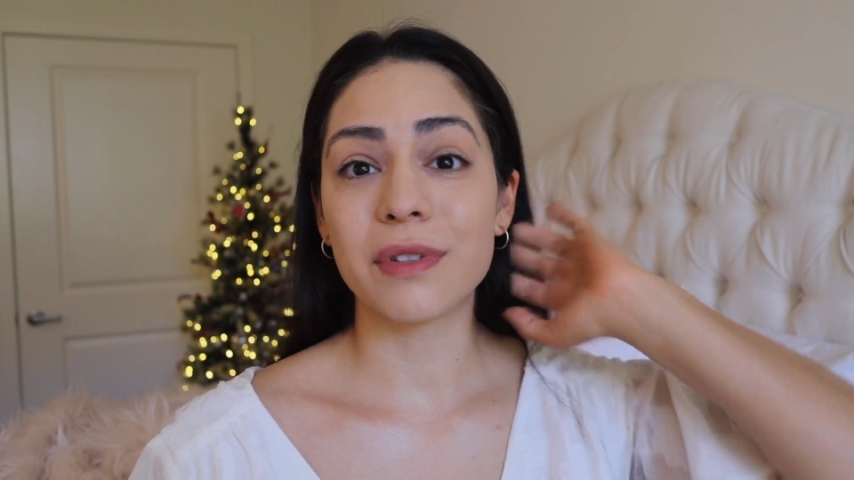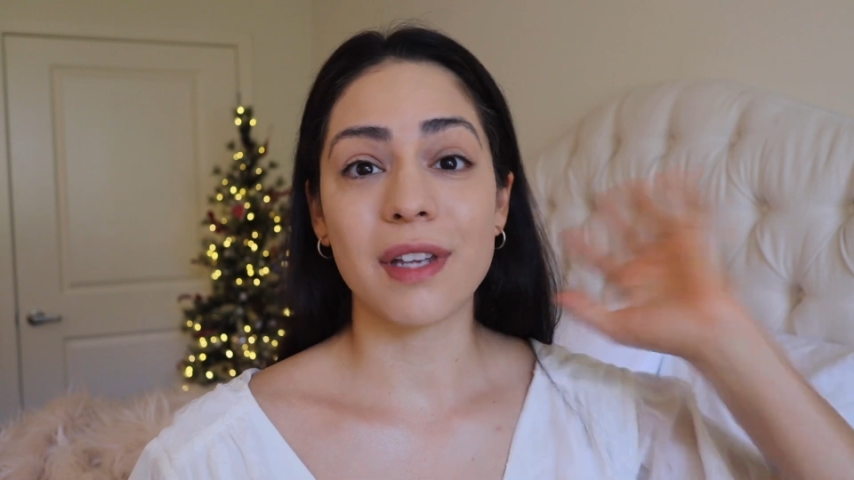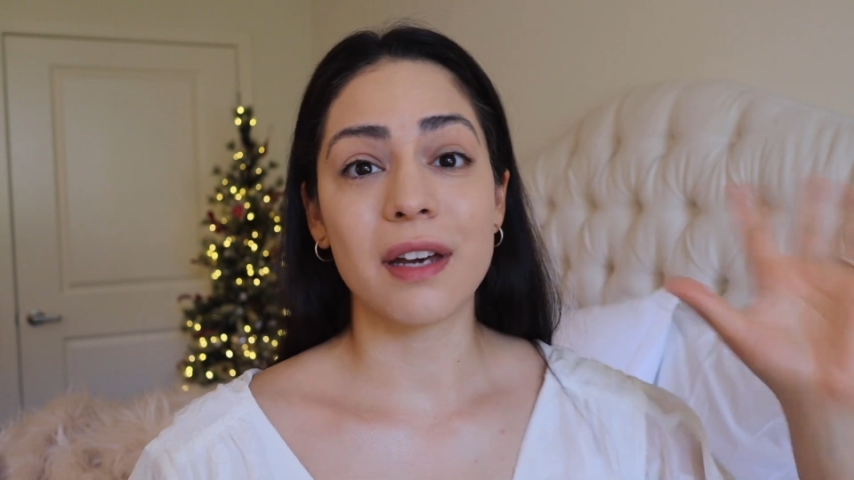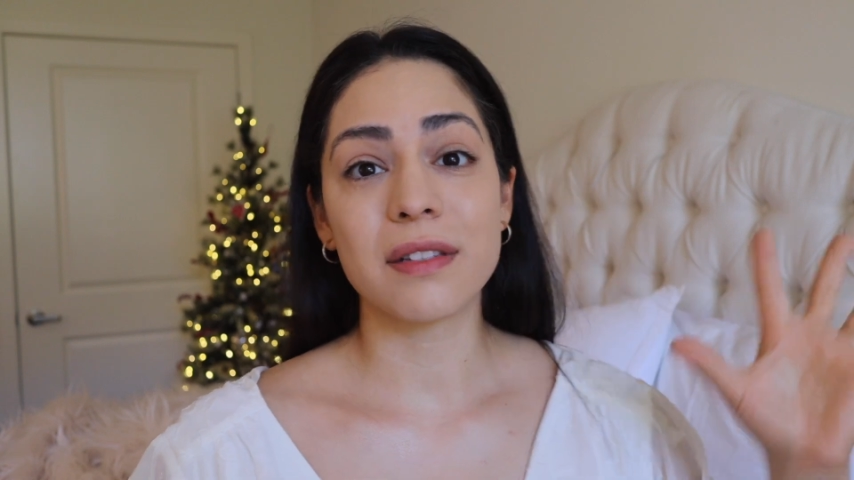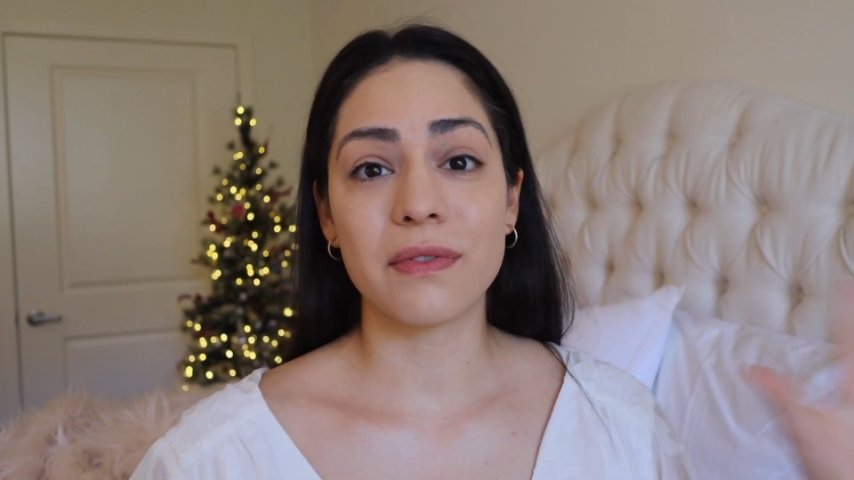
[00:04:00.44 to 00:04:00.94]

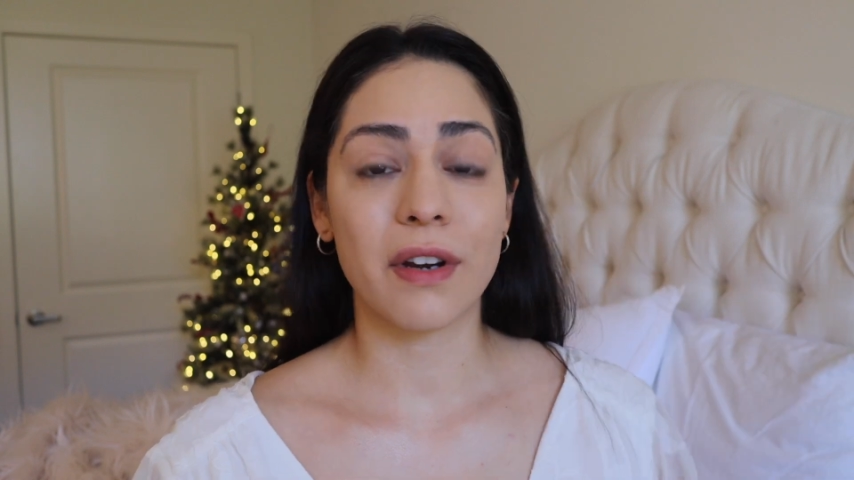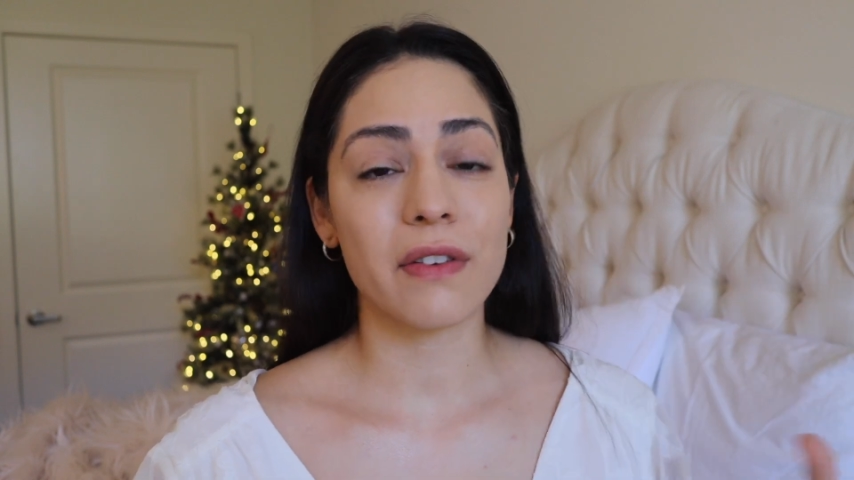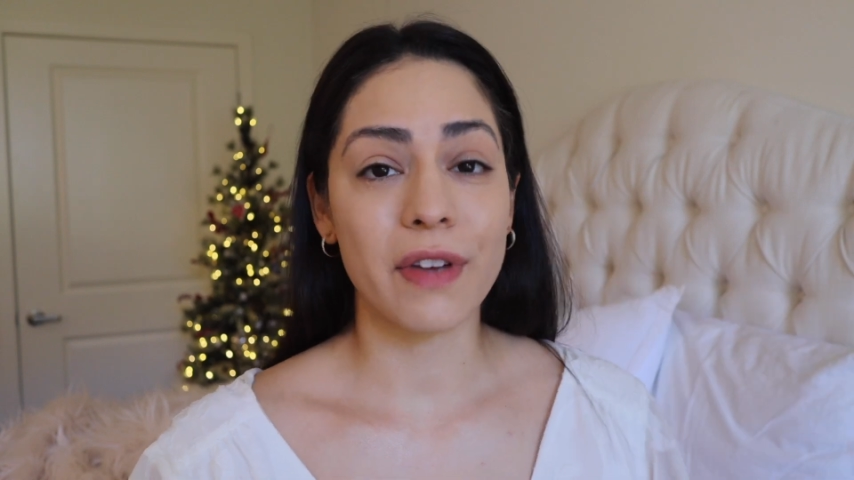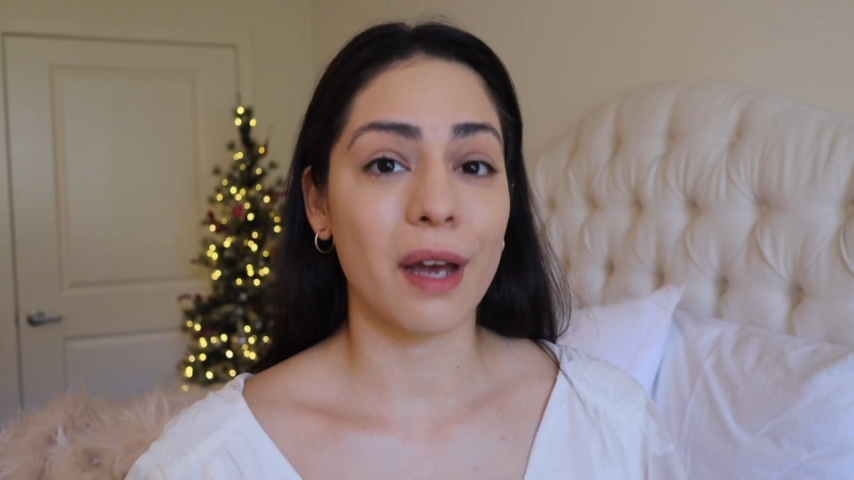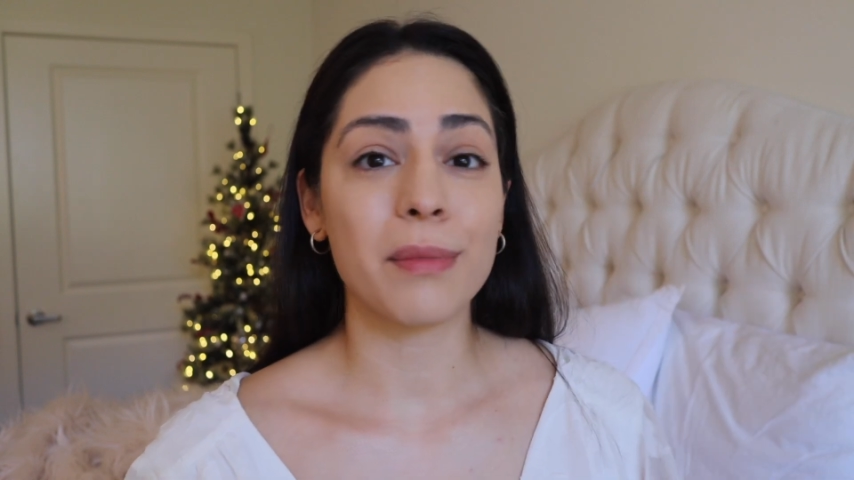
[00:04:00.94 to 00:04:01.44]
sides of our
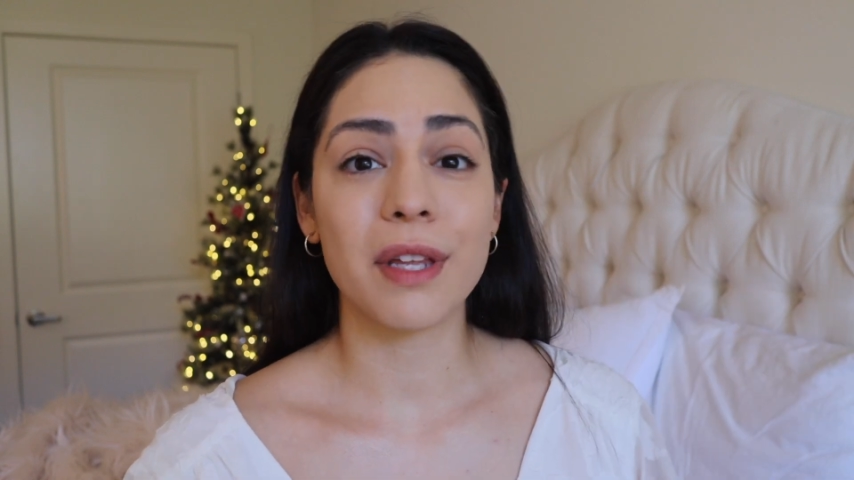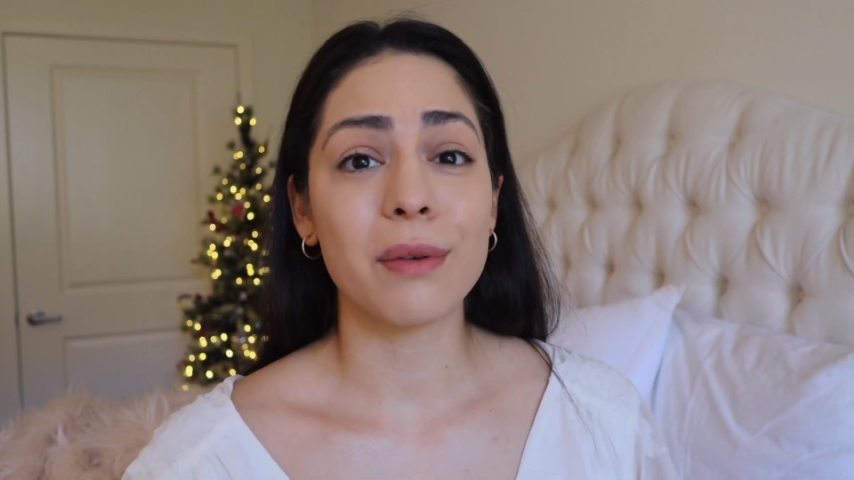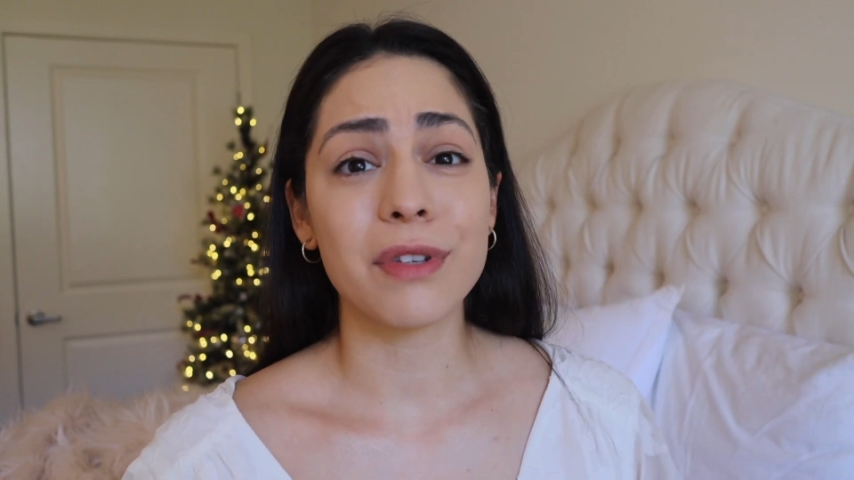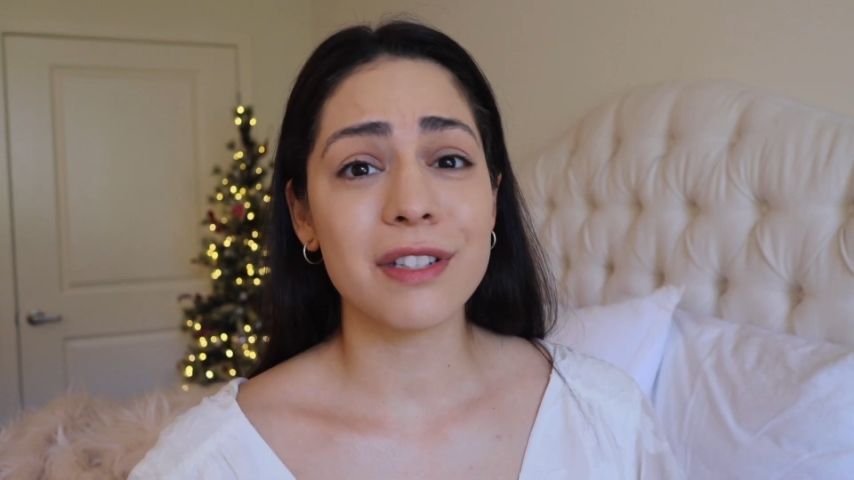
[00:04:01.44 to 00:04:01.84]
family, and we